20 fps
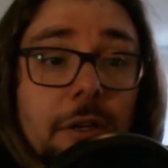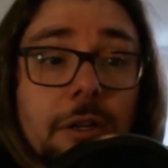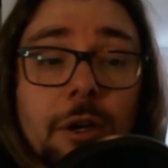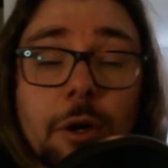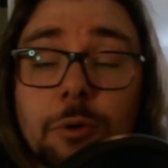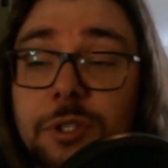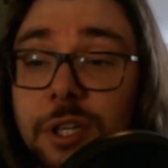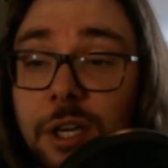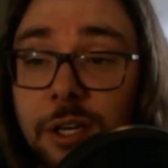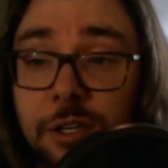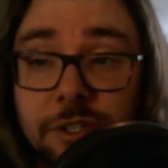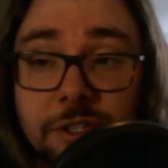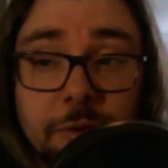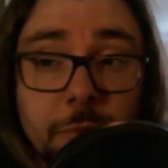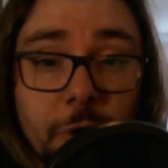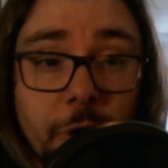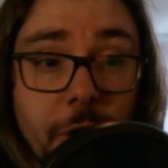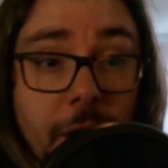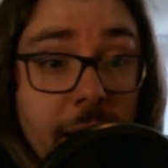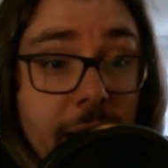Go touch
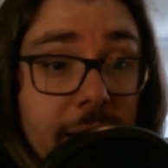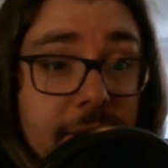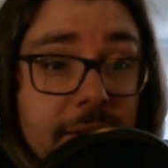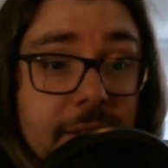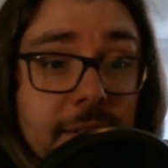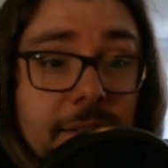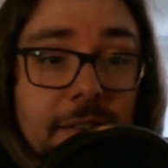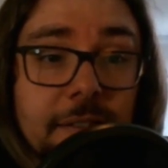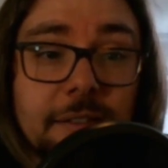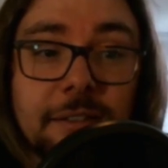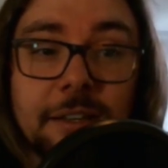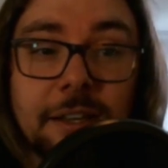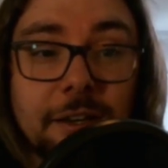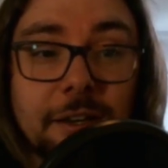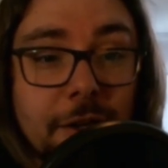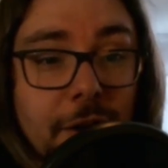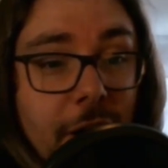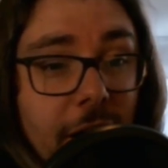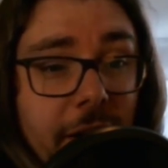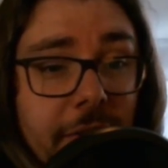some grass, get a
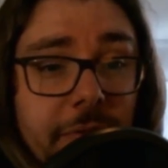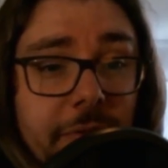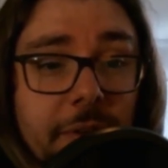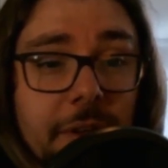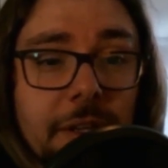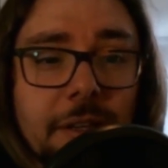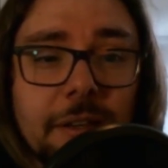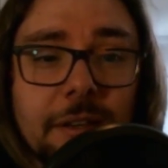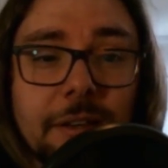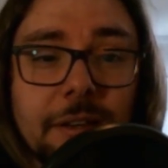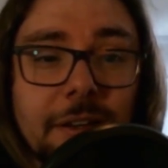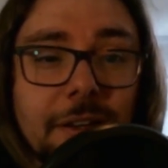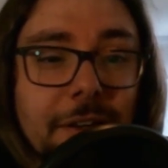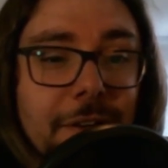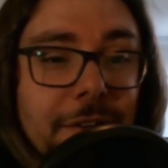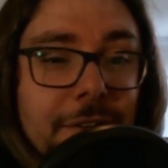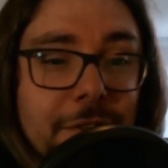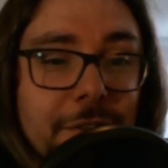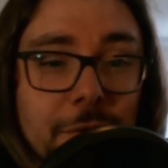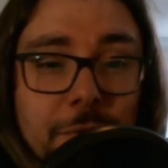coffee,
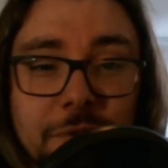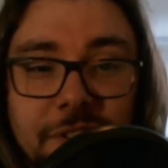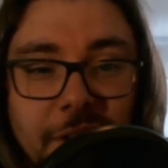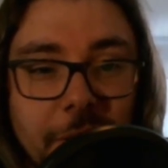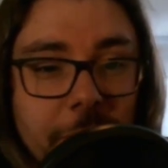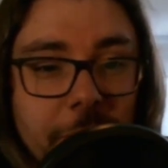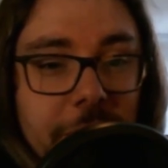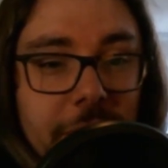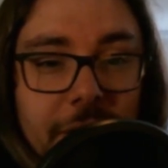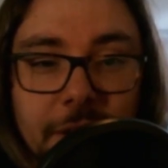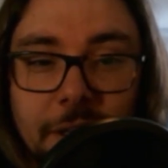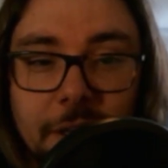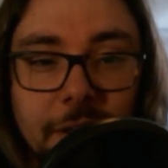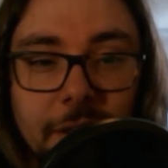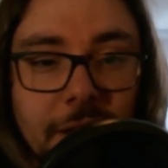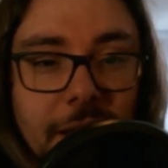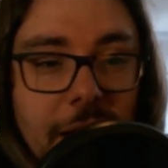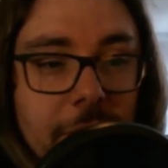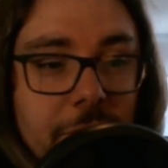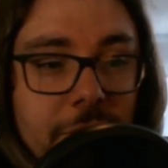do something that
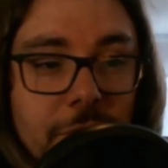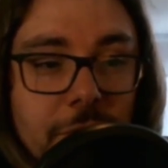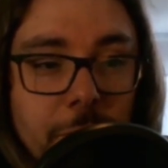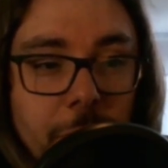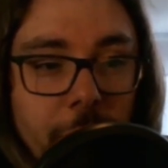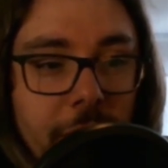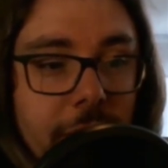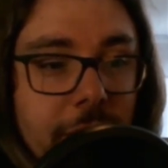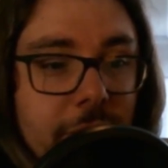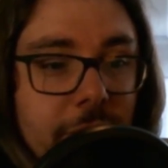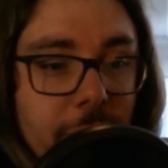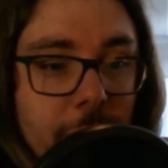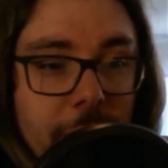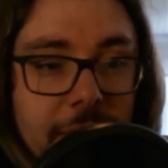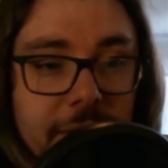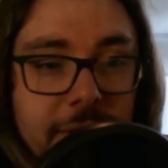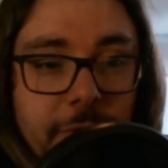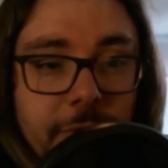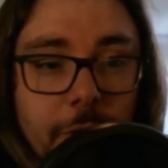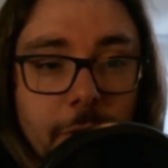allows your brain to
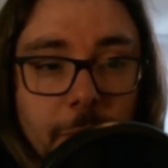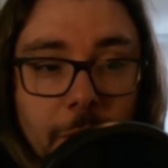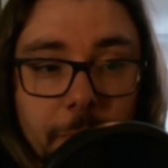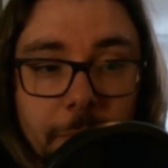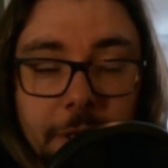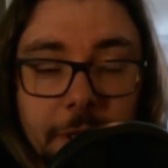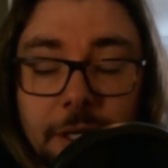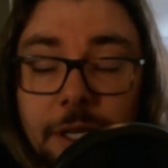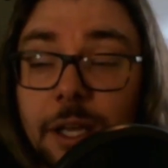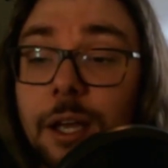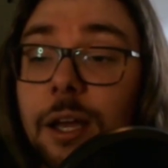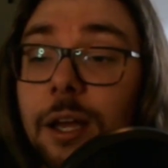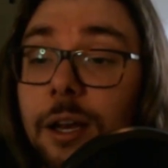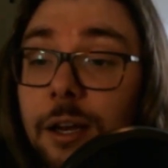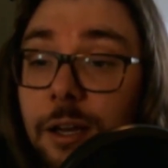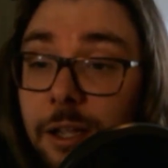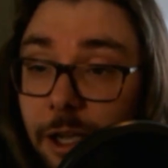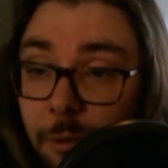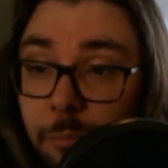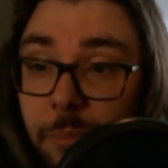rest for a moment,
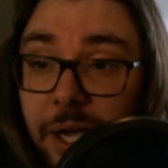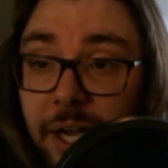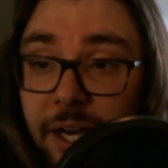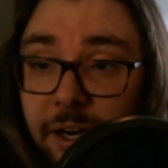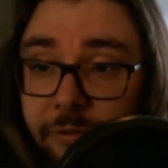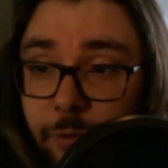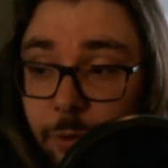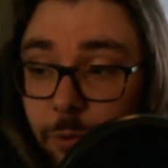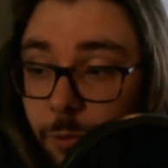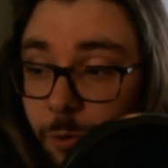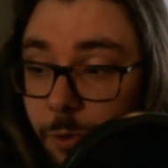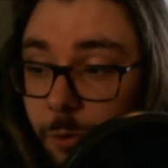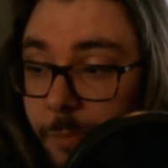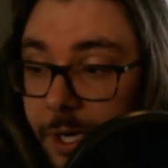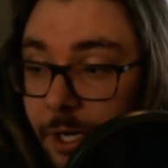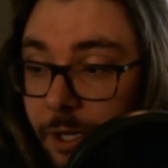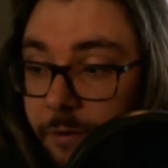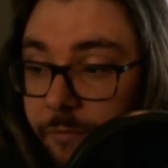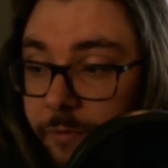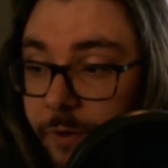and come back for the
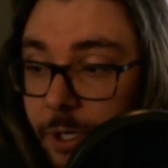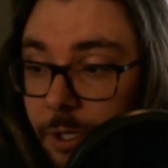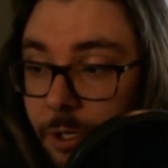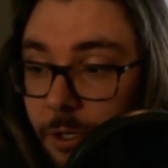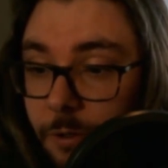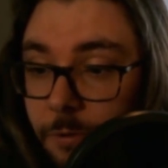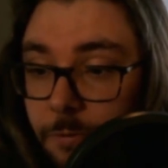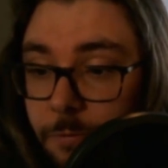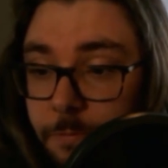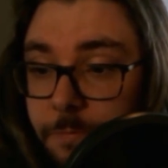remaining video.